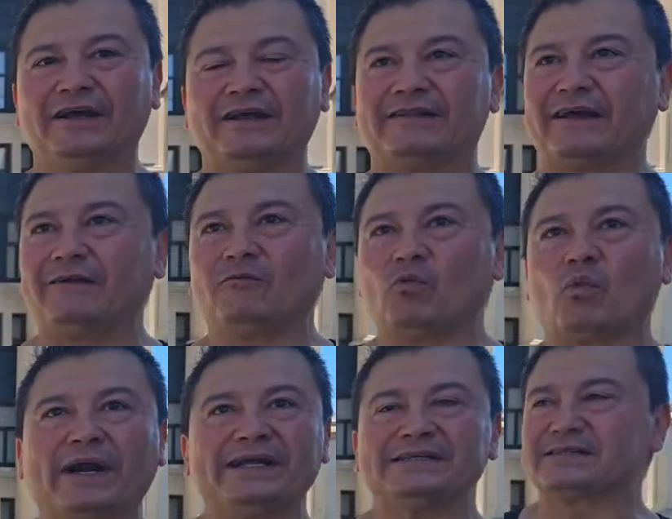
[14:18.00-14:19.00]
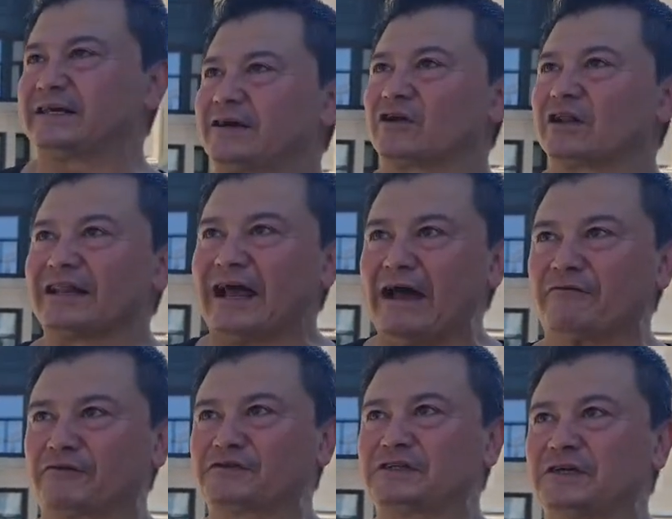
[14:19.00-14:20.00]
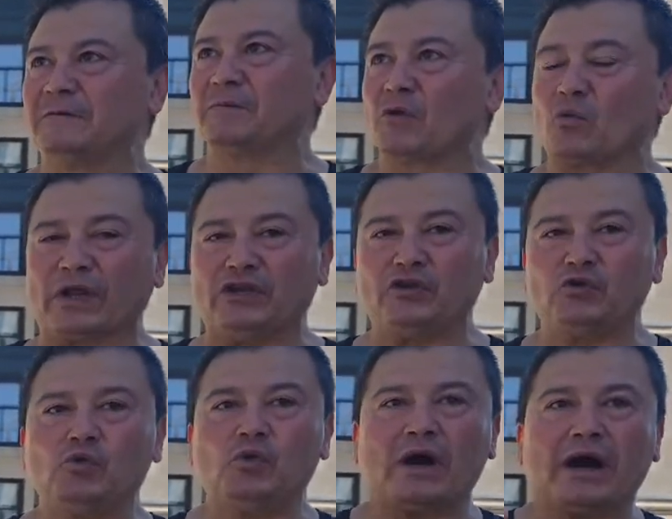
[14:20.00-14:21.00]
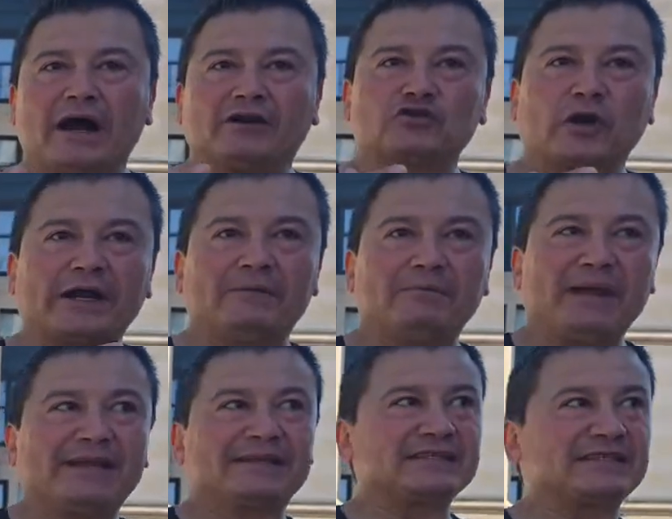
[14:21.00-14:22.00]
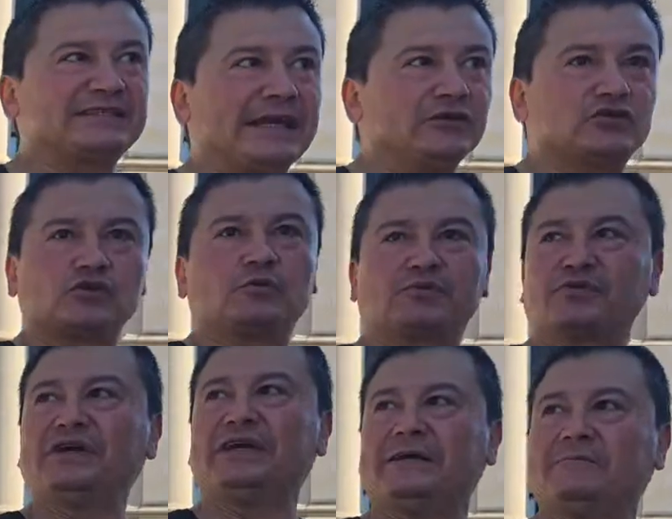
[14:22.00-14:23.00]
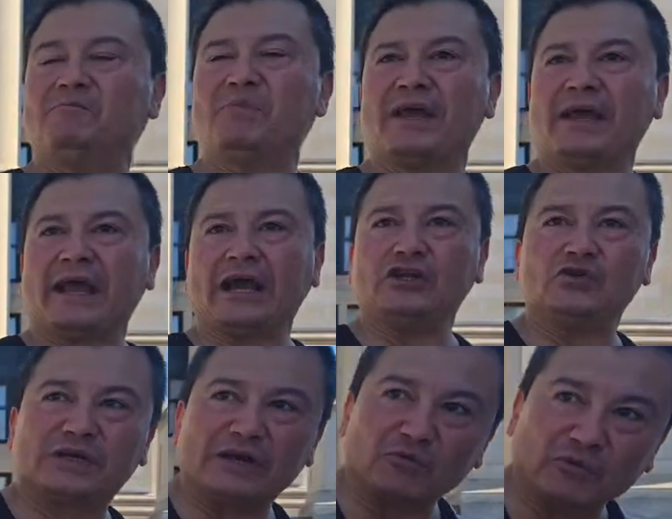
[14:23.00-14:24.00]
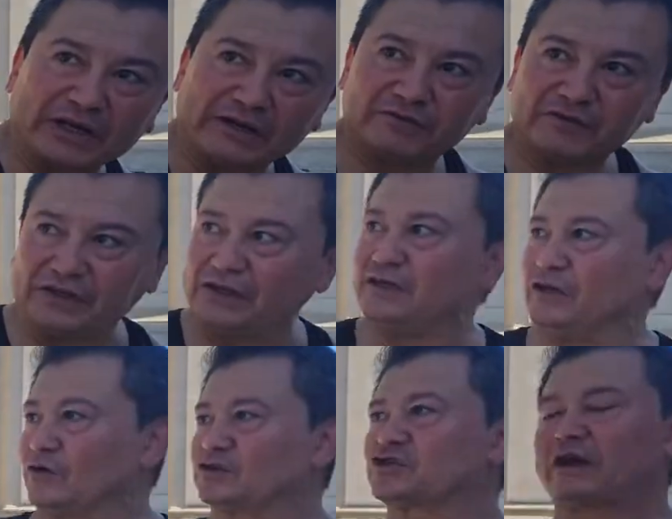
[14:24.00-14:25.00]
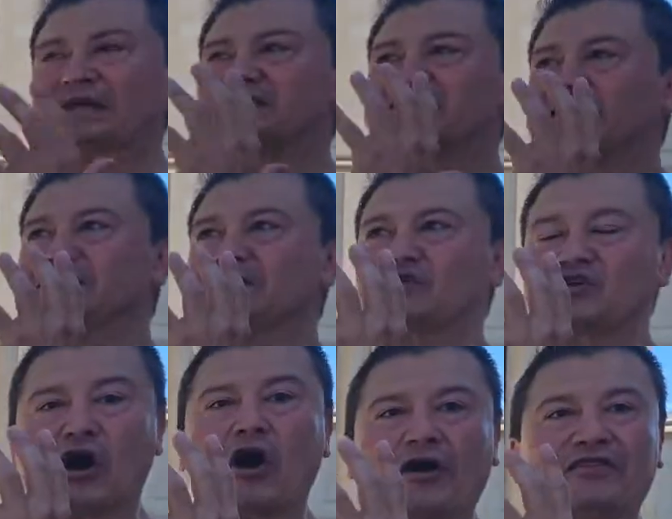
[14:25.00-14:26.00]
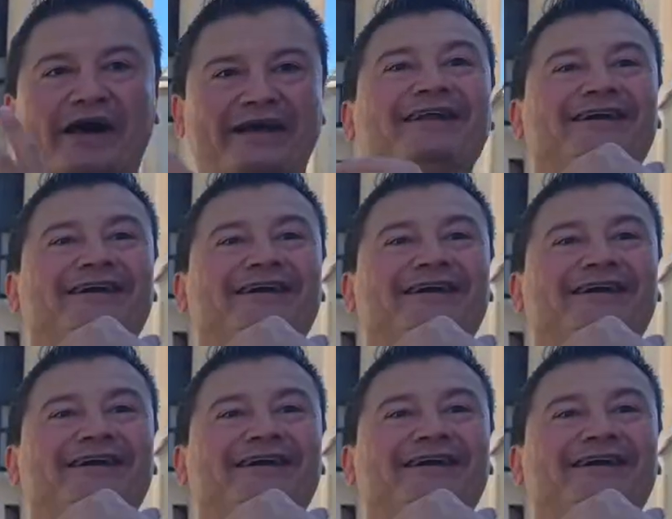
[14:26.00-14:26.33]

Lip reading: then what is there left? When you try to make the state supreme and you get rid of the transcendent God that